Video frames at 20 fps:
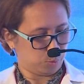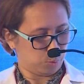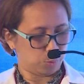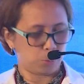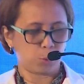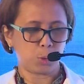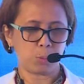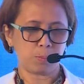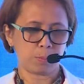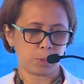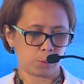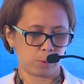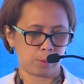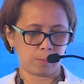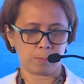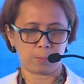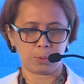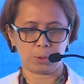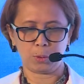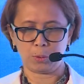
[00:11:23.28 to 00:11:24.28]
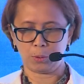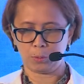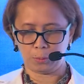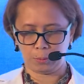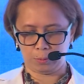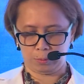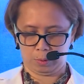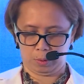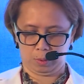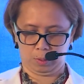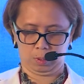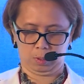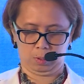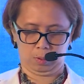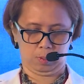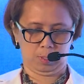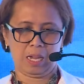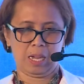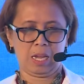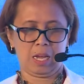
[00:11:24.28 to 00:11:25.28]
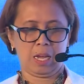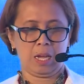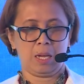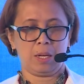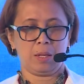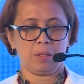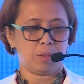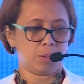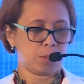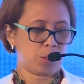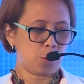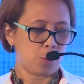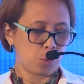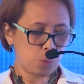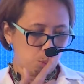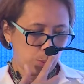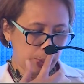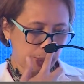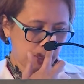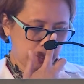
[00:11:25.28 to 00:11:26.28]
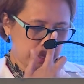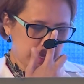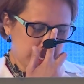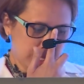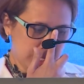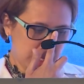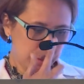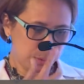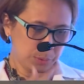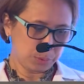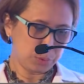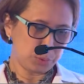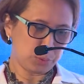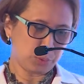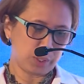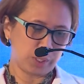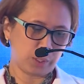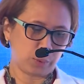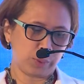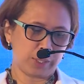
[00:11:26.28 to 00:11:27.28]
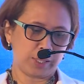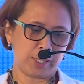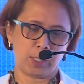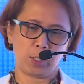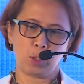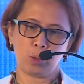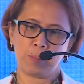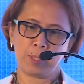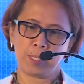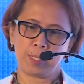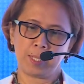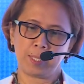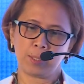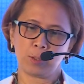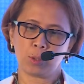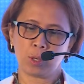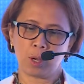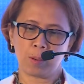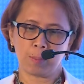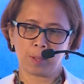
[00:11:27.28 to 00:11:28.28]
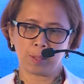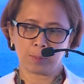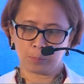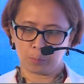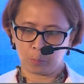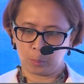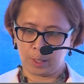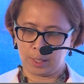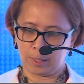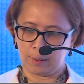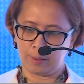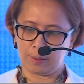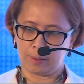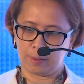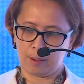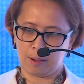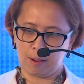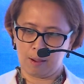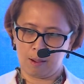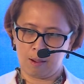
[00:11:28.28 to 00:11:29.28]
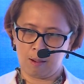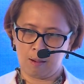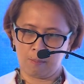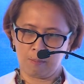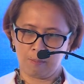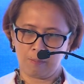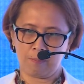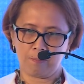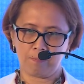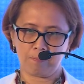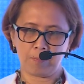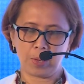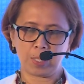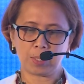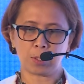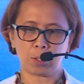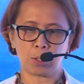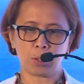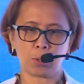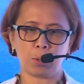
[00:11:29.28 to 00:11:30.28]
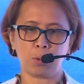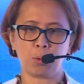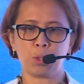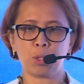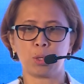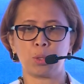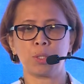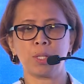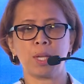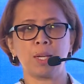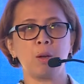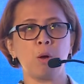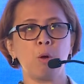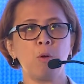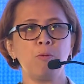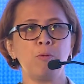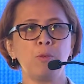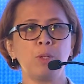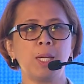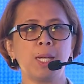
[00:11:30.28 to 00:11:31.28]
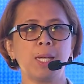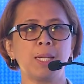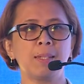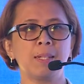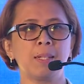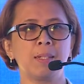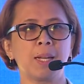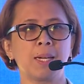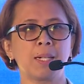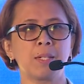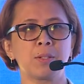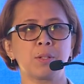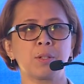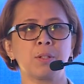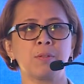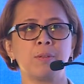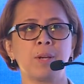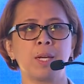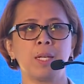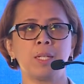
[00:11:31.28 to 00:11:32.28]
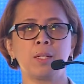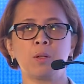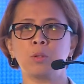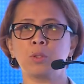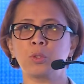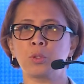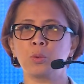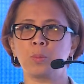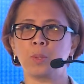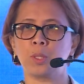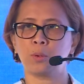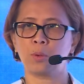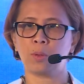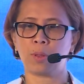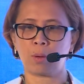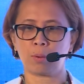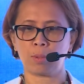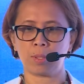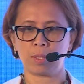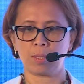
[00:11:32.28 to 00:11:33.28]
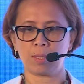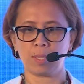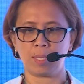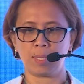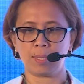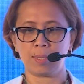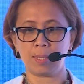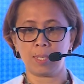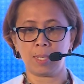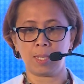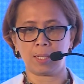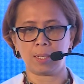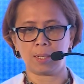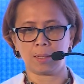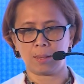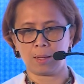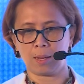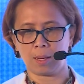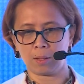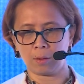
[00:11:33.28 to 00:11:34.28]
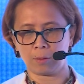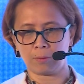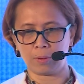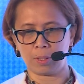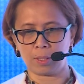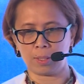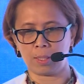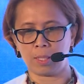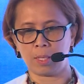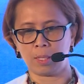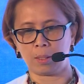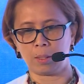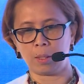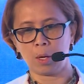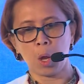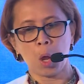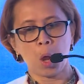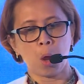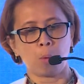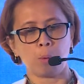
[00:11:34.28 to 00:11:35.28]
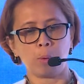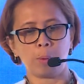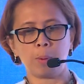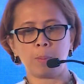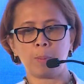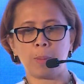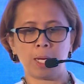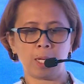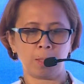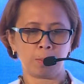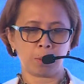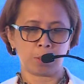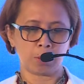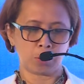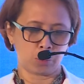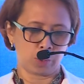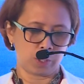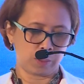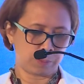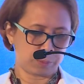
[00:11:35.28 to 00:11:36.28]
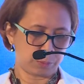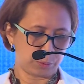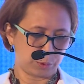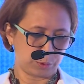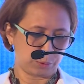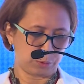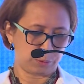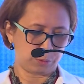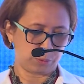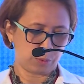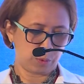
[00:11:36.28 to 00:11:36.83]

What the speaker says: room to improve. So we continue to work with the UBC to come up with better solutions, and hopefully in the next survey in October 2016, at the end of this year, we will be able to improve.